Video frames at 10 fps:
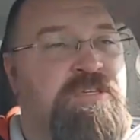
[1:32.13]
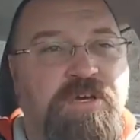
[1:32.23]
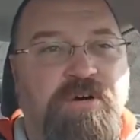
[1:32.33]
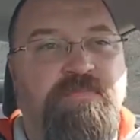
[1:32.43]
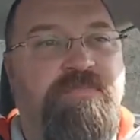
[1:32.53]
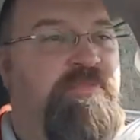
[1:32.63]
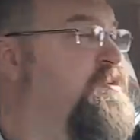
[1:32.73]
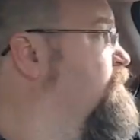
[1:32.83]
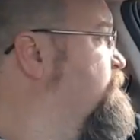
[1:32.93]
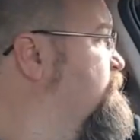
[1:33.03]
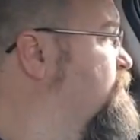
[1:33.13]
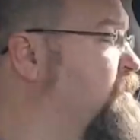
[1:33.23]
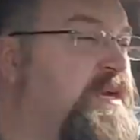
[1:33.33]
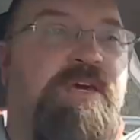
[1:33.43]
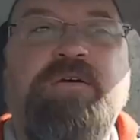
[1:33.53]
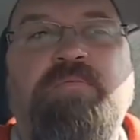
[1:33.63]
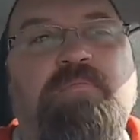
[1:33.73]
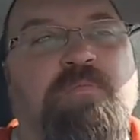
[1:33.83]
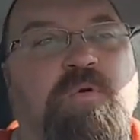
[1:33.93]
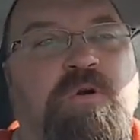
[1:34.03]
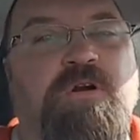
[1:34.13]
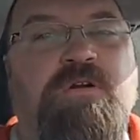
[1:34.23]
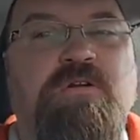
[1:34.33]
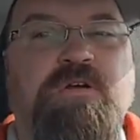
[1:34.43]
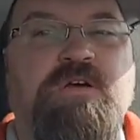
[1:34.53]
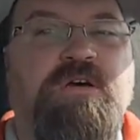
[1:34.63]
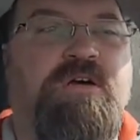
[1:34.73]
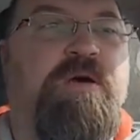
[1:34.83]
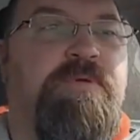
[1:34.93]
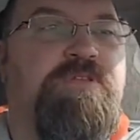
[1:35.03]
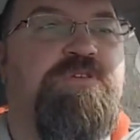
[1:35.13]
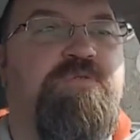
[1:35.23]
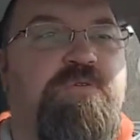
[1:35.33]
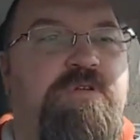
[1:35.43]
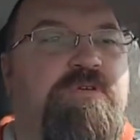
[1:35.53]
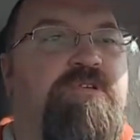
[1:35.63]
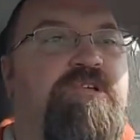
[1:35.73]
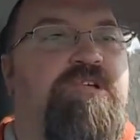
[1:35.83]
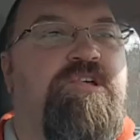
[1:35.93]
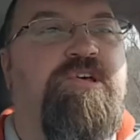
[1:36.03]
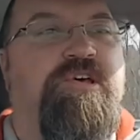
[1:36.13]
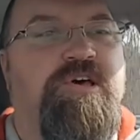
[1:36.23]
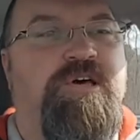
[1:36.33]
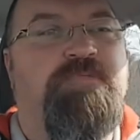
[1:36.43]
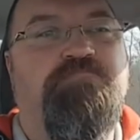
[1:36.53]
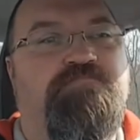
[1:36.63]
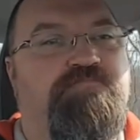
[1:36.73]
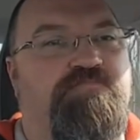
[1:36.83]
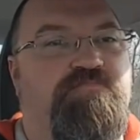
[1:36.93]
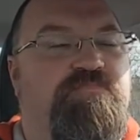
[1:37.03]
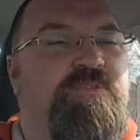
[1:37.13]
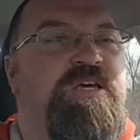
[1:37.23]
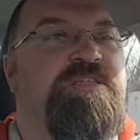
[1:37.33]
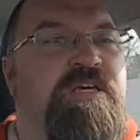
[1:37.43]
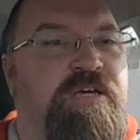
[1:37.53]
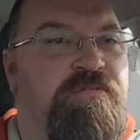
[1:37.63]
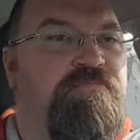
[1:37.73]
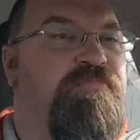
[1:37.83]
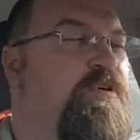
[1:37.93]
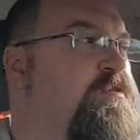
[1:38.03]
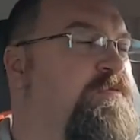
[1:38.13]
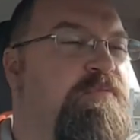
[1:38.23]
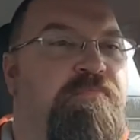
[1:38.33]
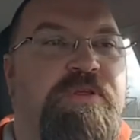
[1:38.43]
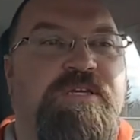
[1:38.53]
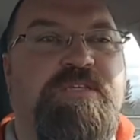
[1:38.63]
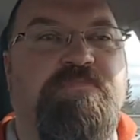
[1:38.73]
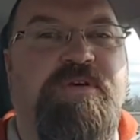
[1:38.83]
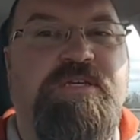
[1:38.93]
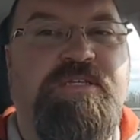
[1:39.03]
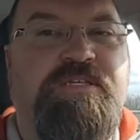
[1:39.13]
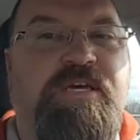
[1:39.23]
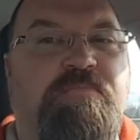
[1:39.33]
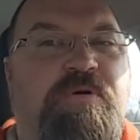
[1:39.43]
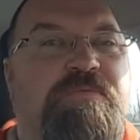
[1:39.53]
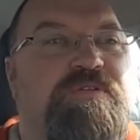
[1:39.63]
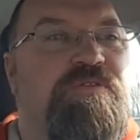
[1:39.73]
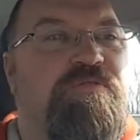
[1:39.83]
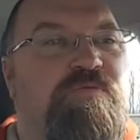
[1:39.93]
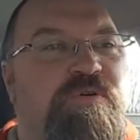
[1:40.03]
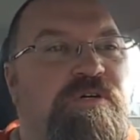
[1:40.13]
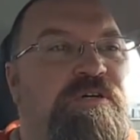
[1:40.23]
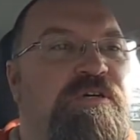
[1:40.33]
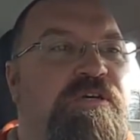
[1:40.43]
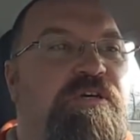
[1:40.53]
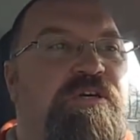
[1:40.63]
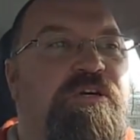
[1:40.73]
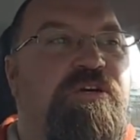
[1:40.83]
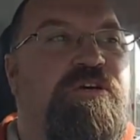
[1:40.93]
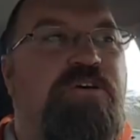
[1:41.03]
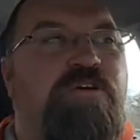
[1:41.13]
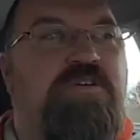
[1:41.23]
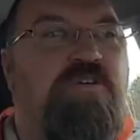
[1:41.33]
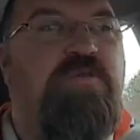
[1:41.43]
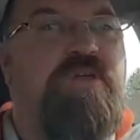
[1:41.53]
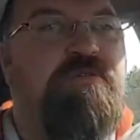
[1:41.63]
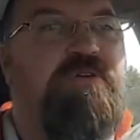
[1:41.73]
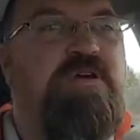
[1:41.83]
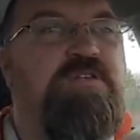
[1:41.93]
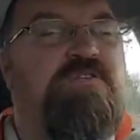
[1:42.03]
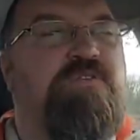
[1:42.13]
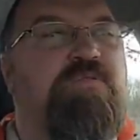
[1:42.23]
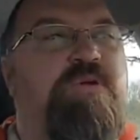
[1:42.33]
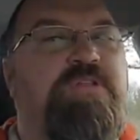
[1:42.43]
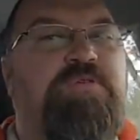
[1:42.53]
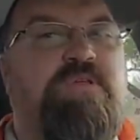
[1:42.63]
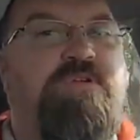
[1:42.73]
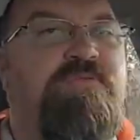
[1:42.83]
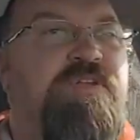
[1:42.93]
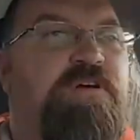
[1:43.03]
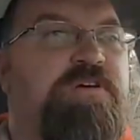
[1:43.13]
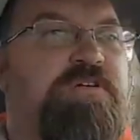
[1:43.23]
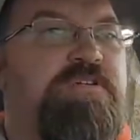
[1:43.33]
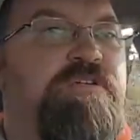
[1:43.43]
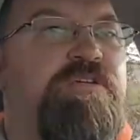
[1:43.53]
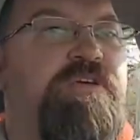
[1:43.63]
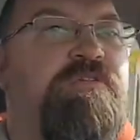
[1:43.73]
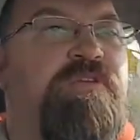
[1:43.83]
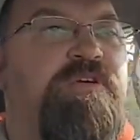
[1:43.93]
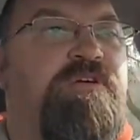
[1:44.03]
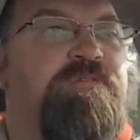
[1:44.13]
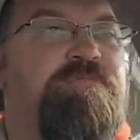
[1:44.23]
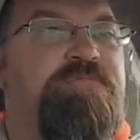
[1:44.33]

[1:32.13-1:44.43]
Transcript: So there'll be more uh, coming soon uh, as I go from place to place and take moments to uh, quickly read, to quickly do little vlogs here and there.